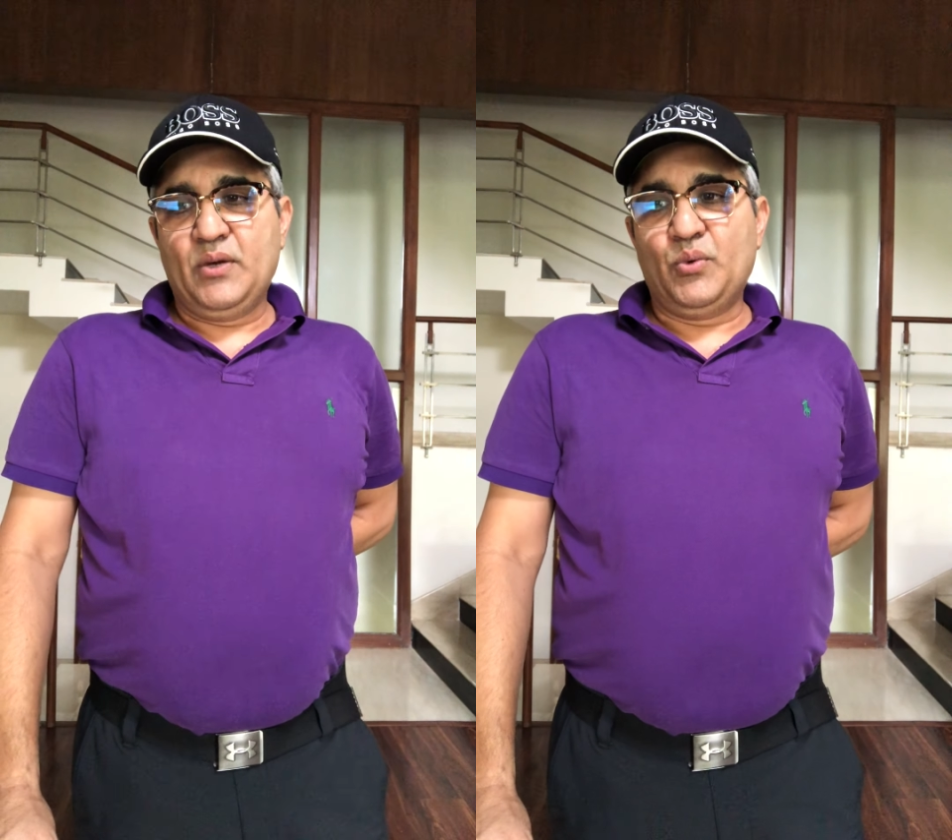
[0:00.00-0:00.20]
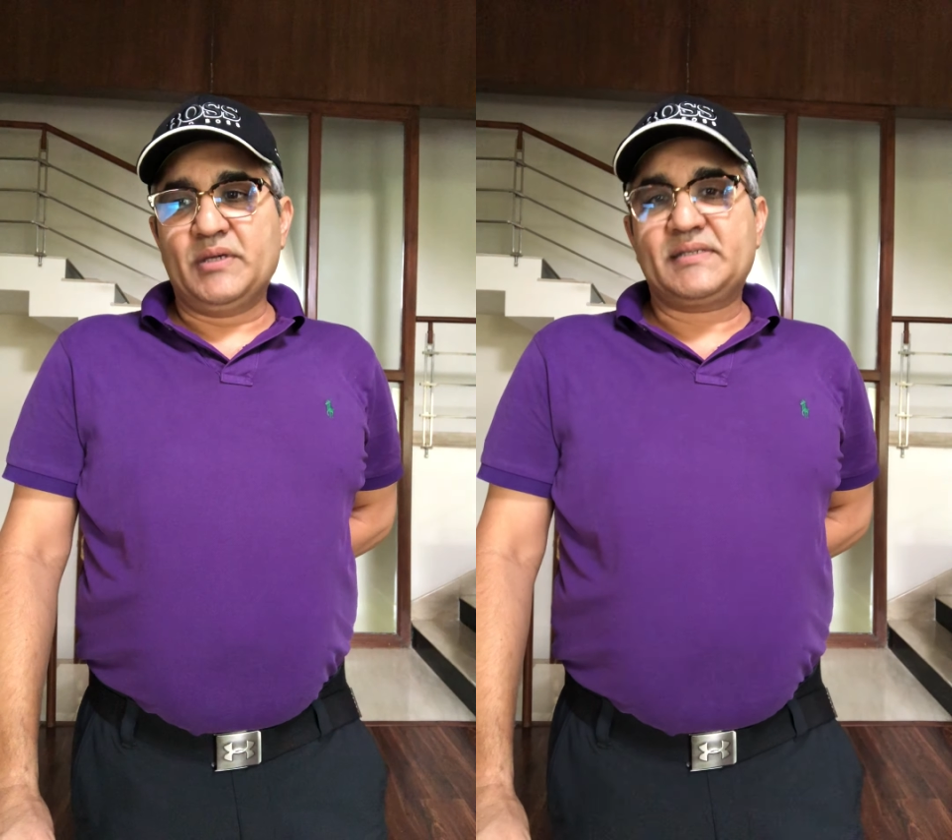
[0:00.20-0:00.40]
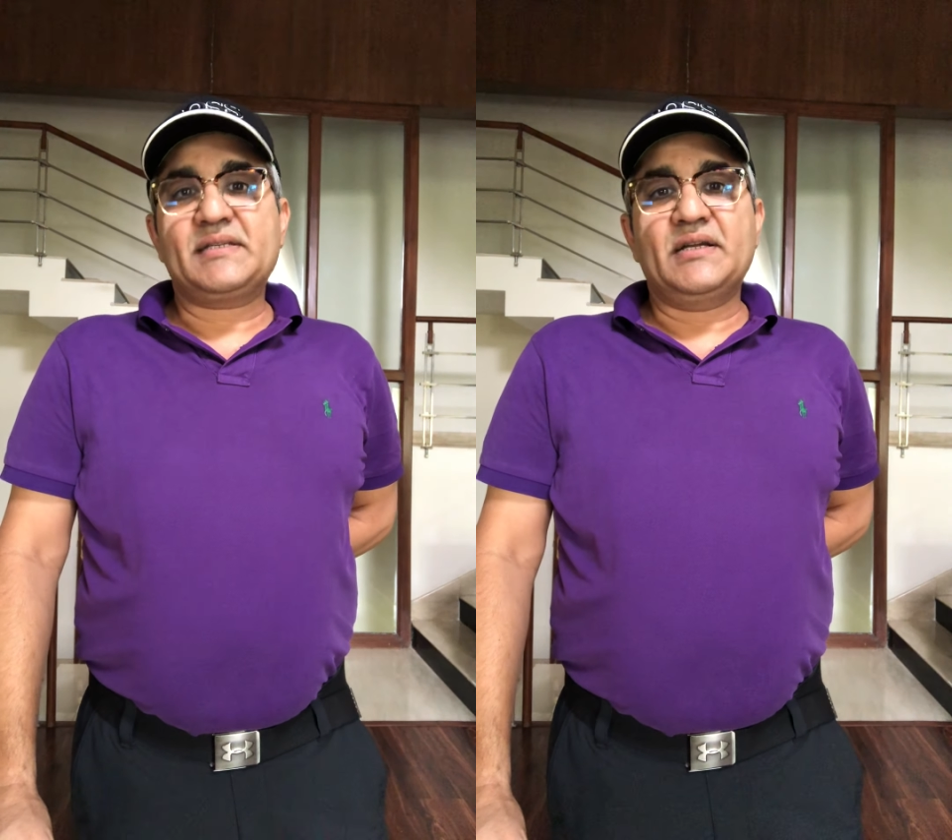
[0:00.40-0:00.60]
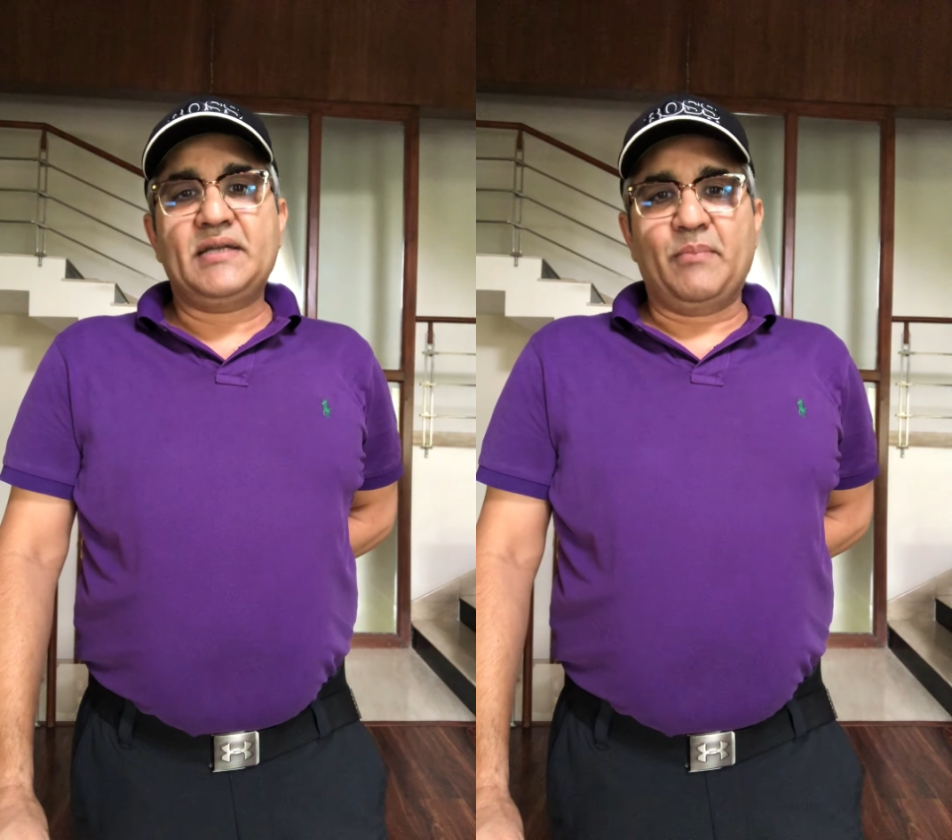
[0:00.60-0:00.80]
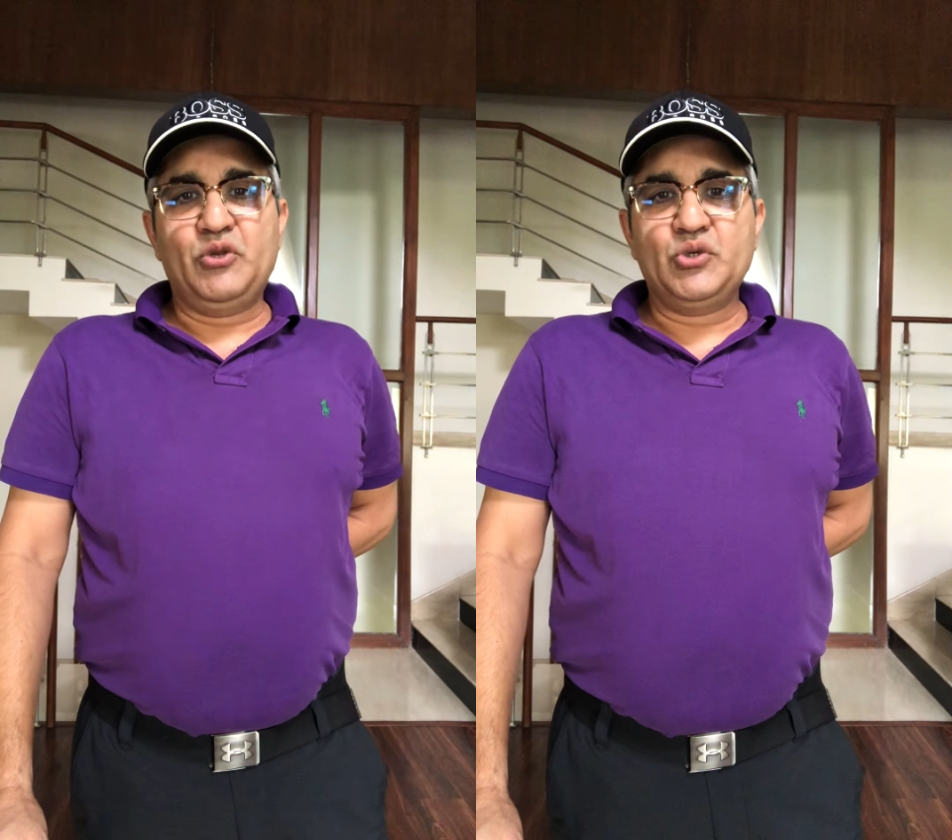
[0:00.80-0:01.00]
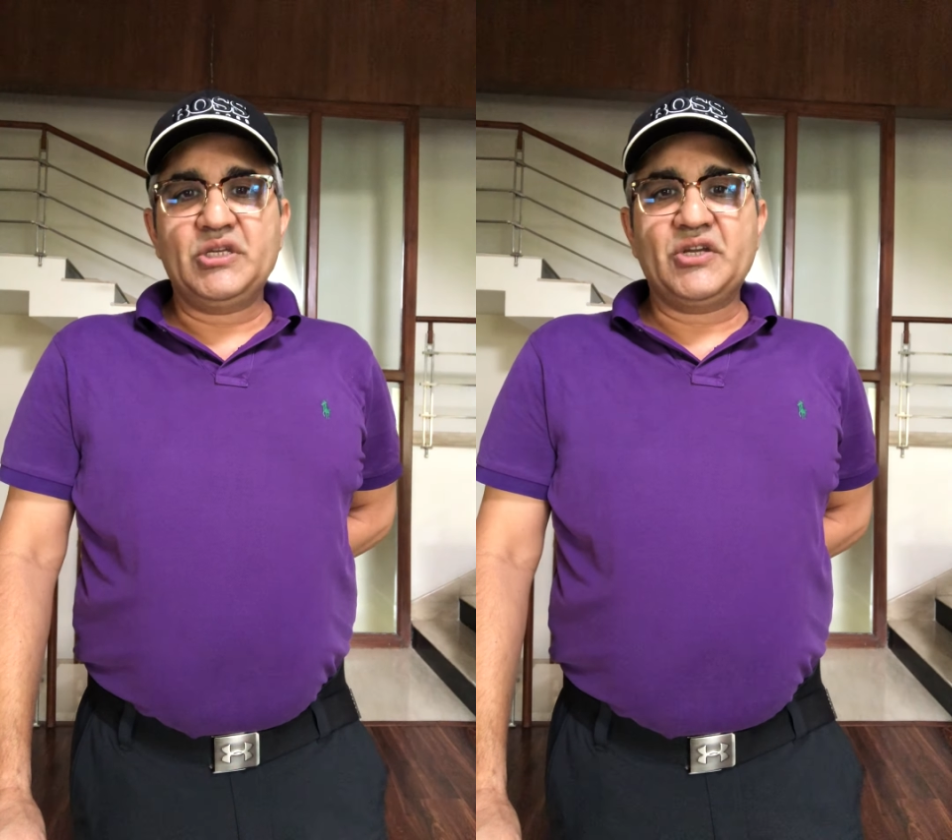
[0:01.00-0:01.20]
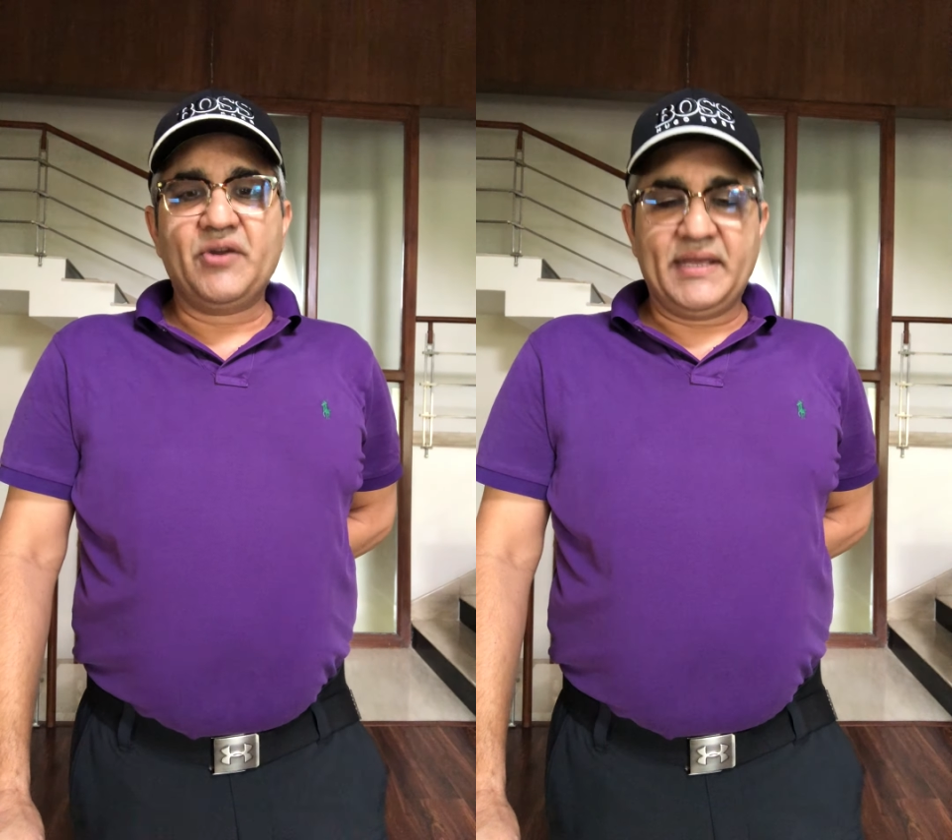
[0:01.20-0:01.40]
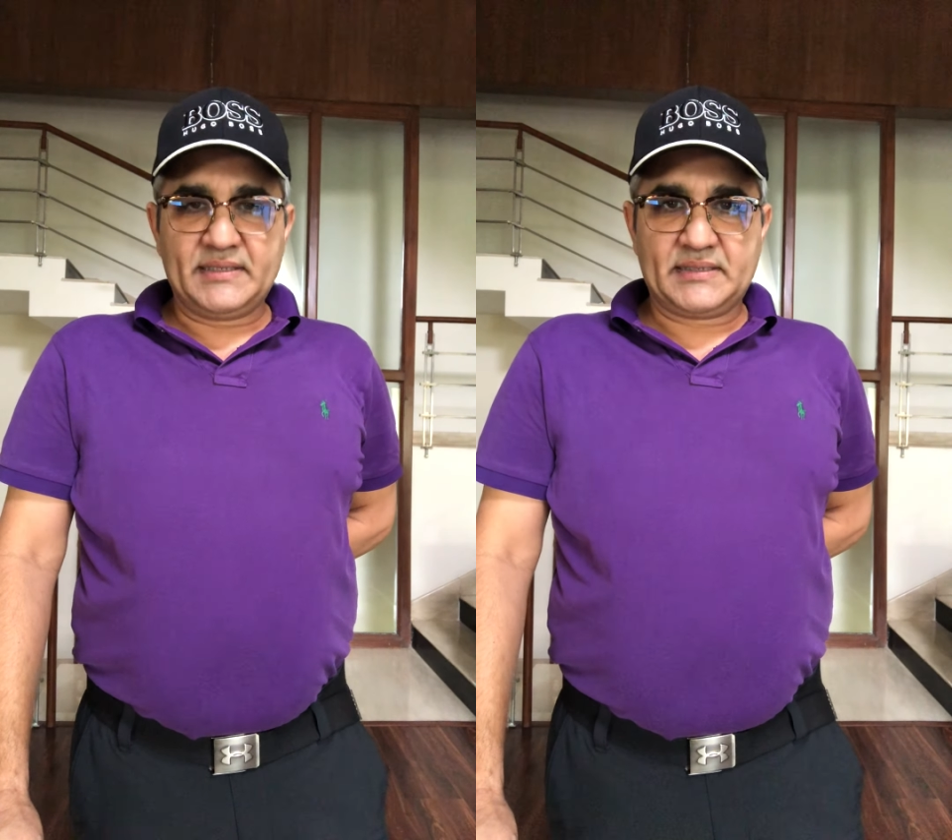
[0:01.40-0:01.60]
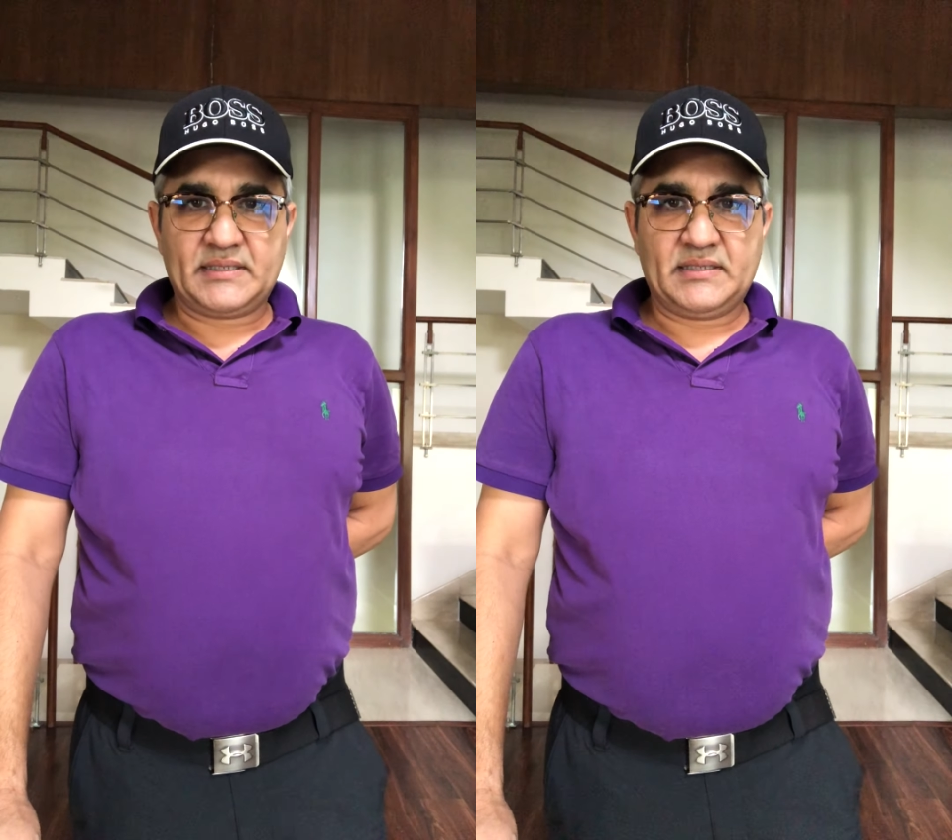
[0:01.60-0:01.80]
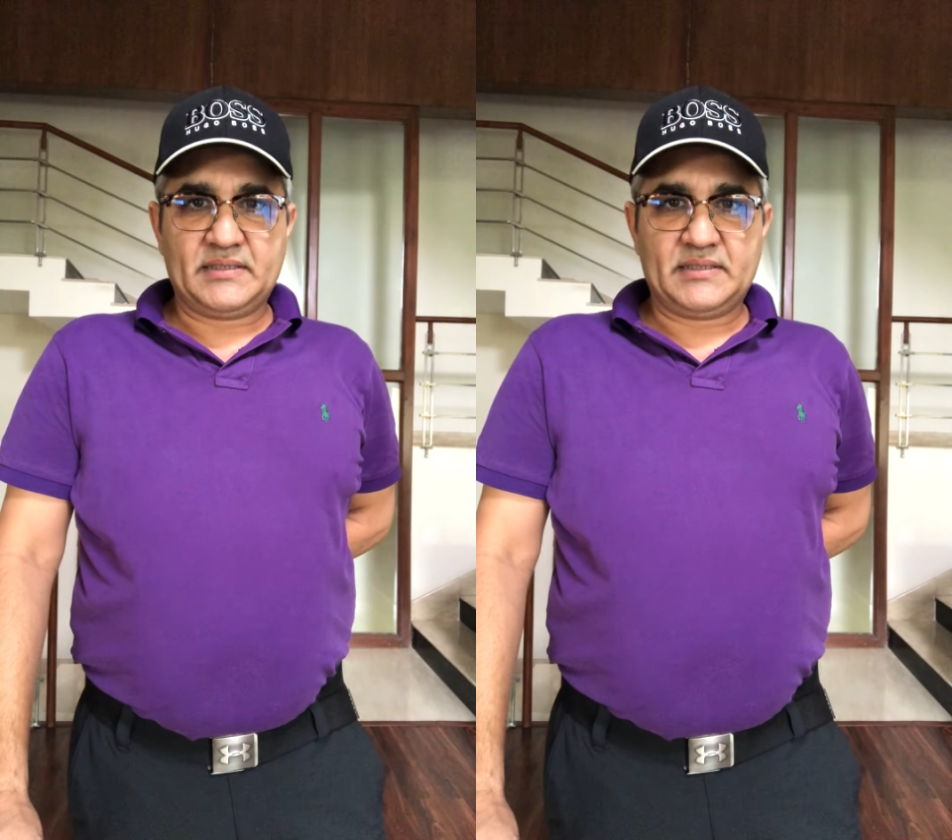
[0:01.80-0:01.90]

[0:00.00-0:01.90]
was Sir W.G. Grace.